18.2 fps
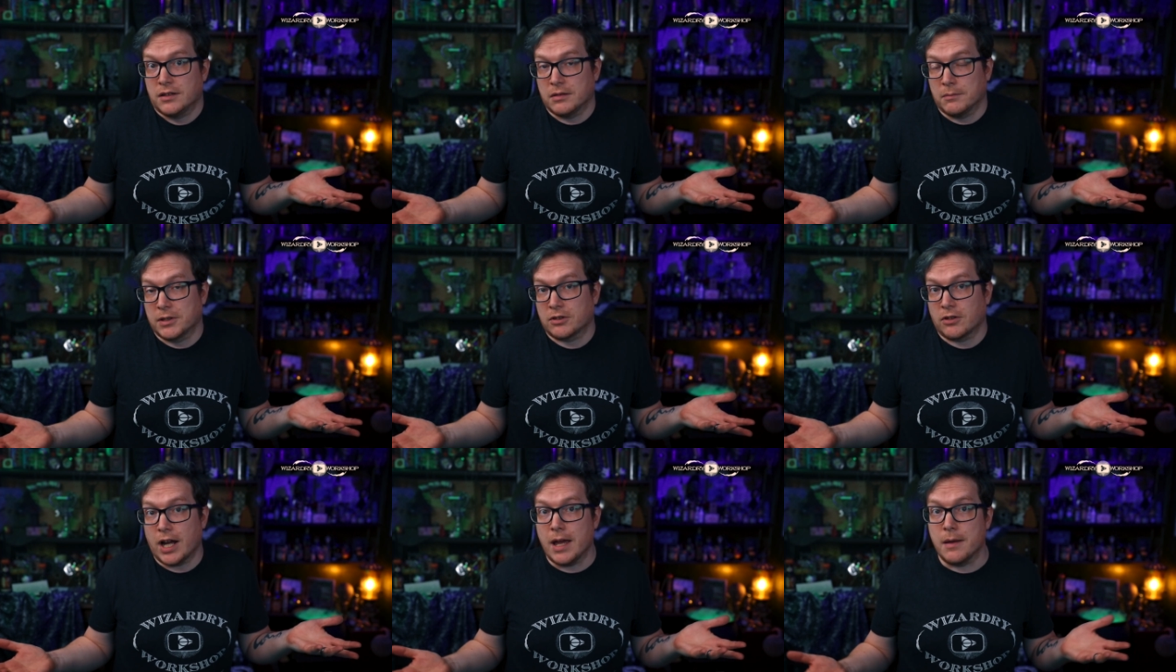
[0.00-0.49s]

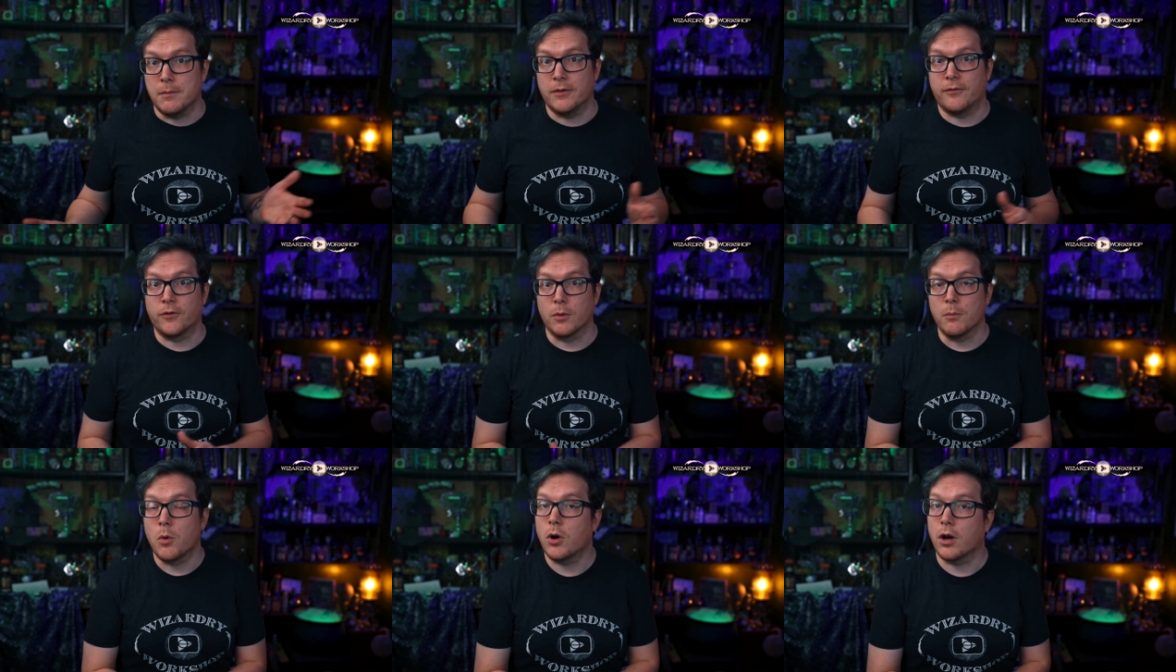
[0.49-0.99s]
subscribe
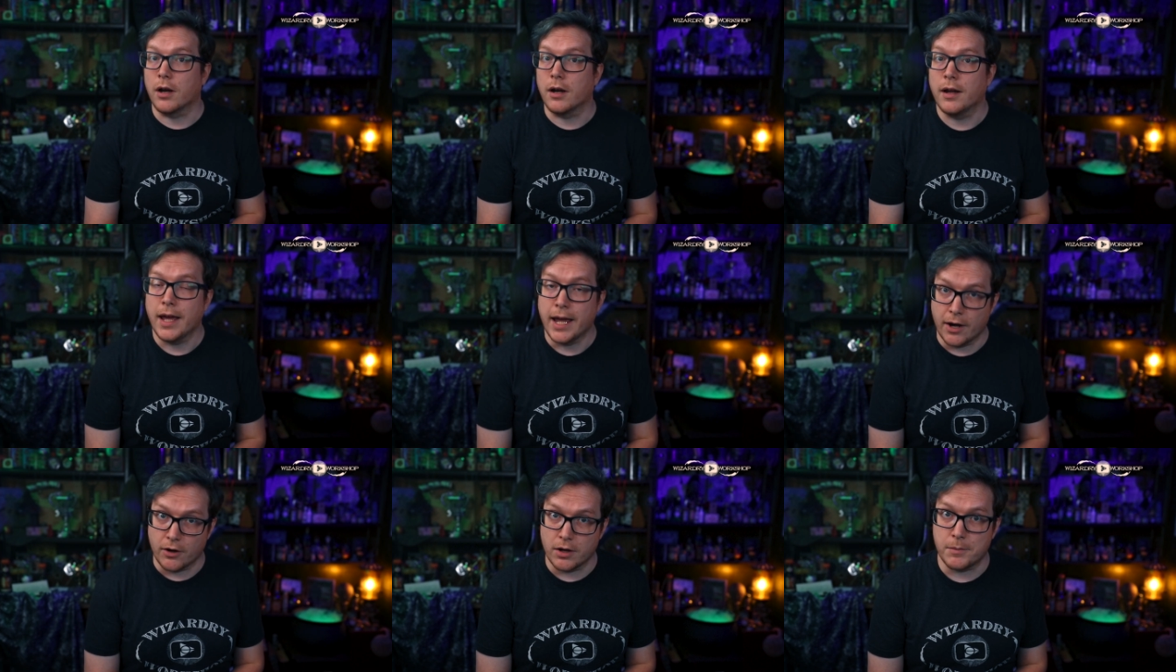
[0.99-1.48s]
for more
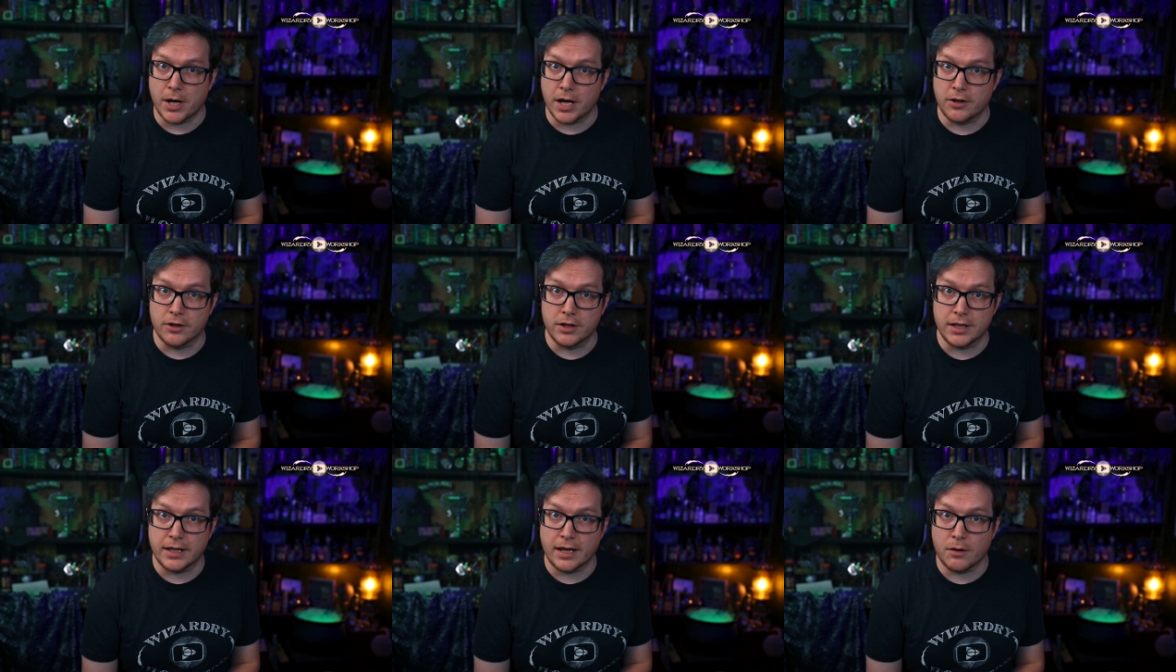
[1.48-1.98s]
Harry
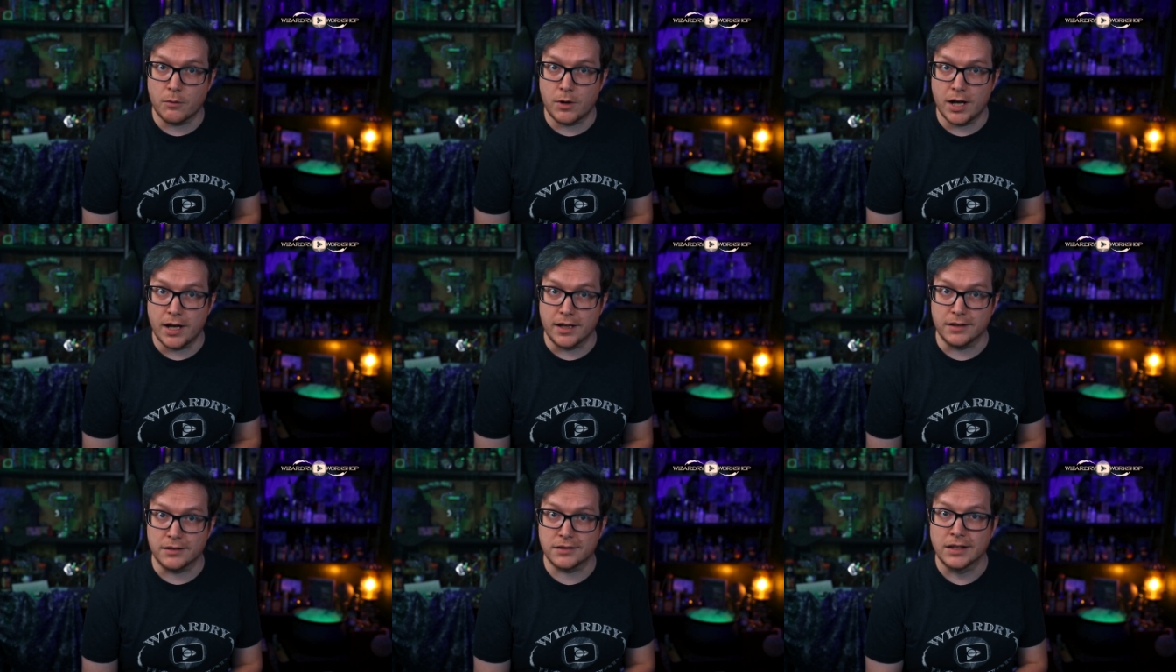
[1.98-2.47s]
Potter D
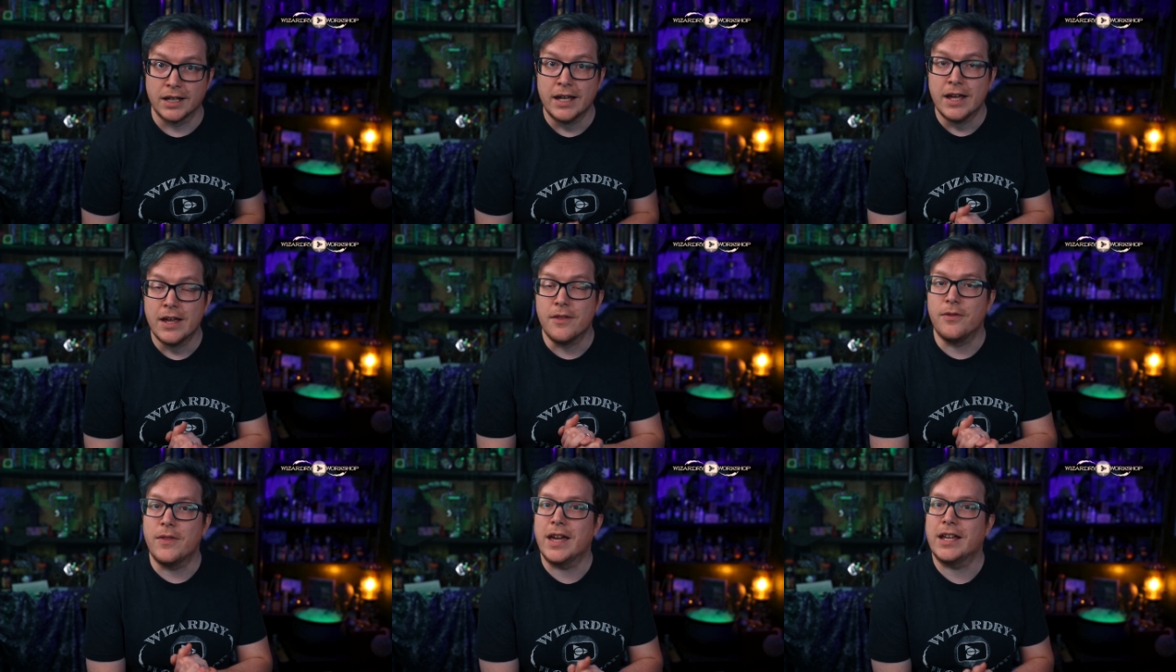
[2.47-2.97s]
I Ys.
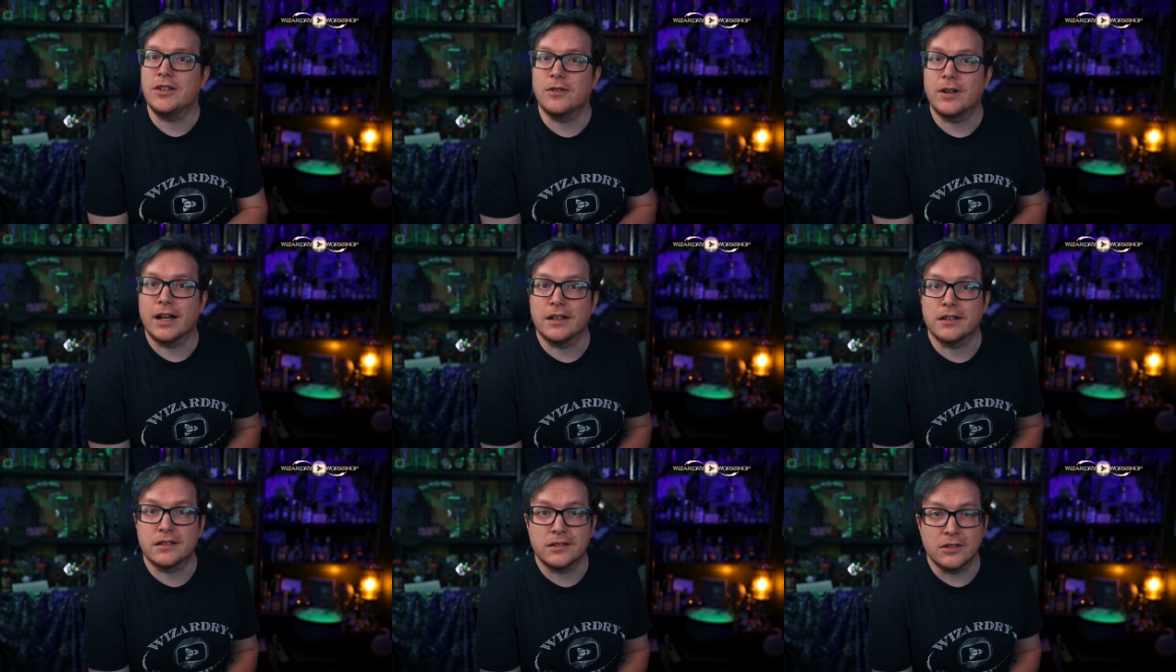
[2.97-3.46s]
Thank you
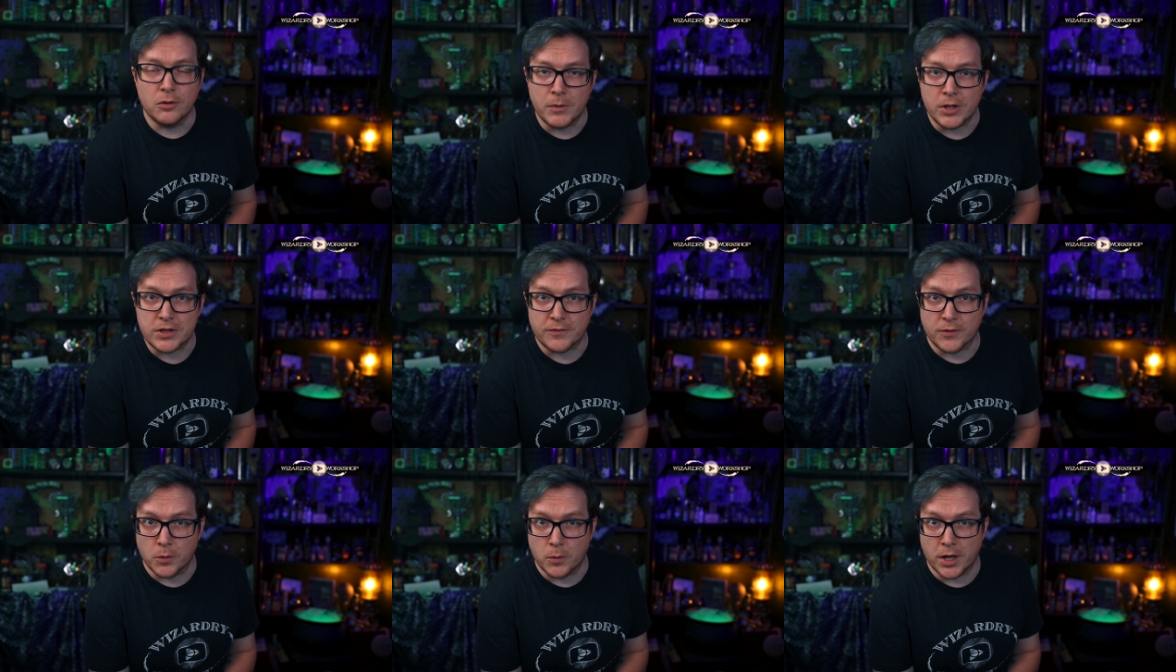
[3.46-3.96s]
guys so
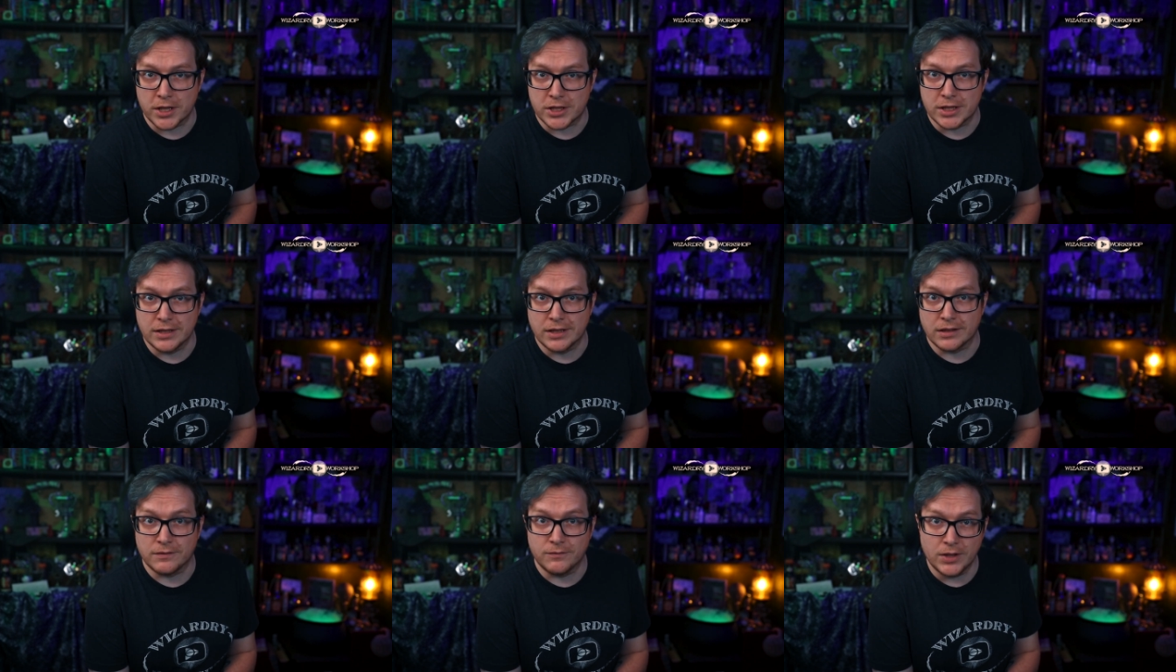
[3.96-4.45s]
much for
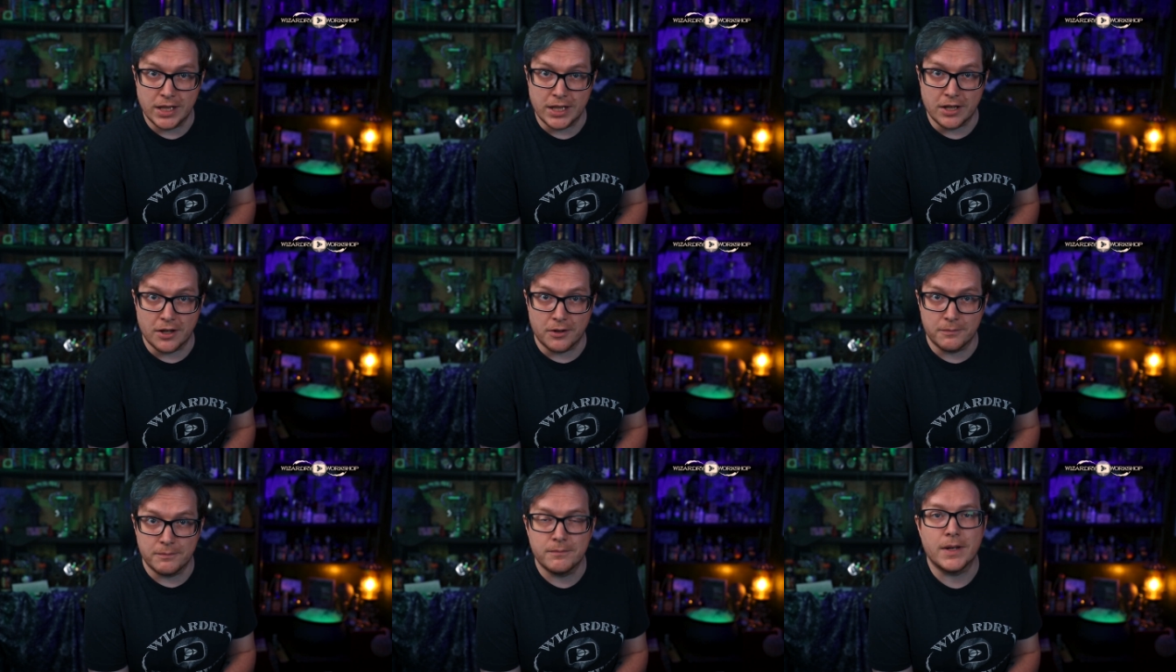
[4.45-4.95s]
watching this
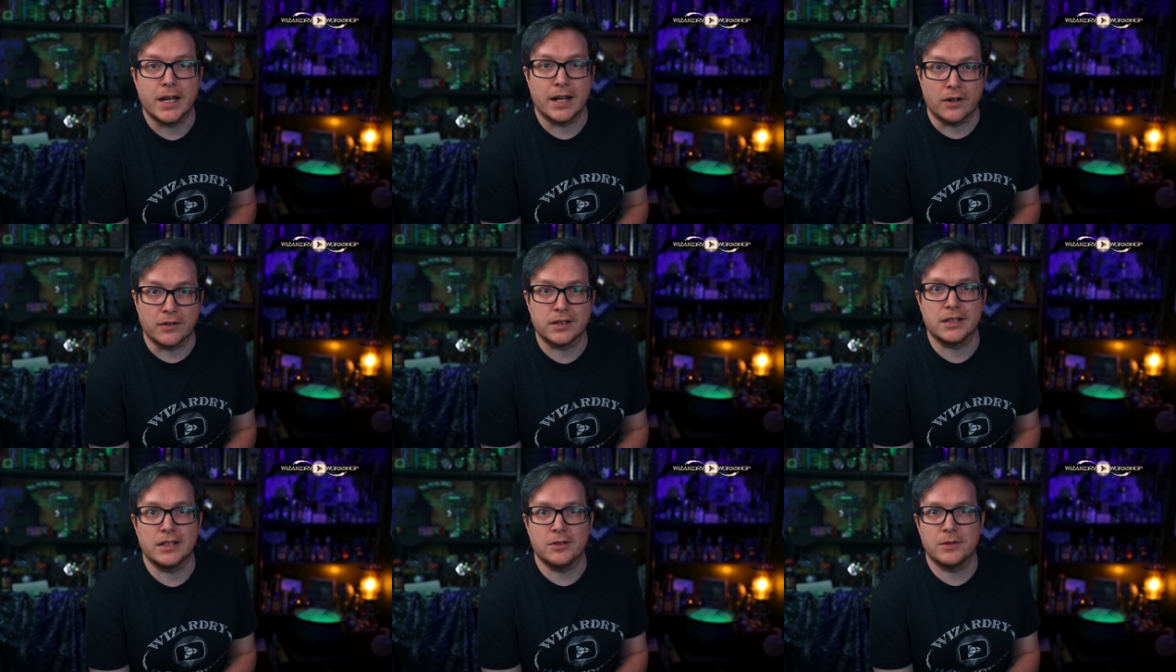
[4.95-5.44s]
video, and
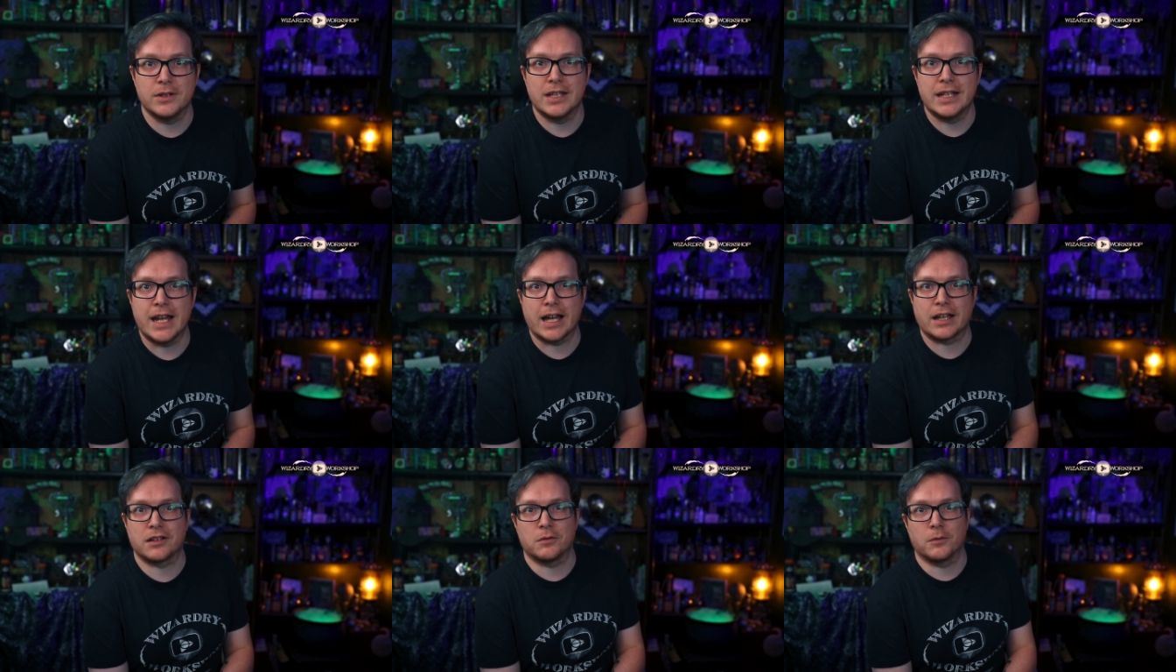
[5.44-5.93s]
I'll see you in the
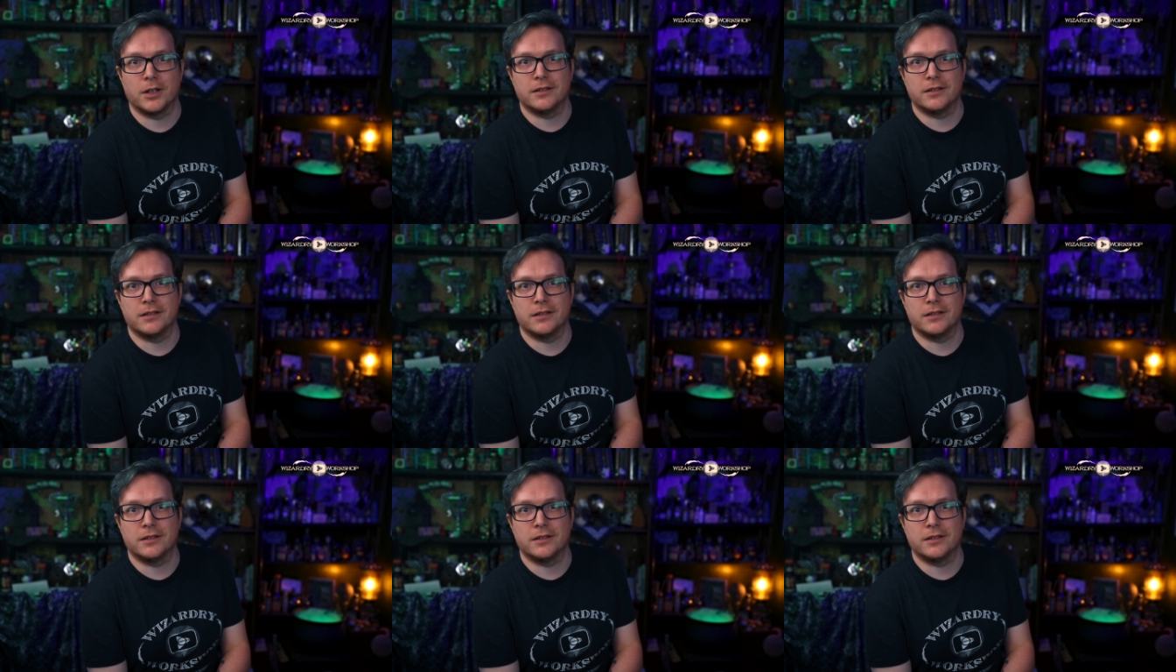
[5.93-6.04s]
next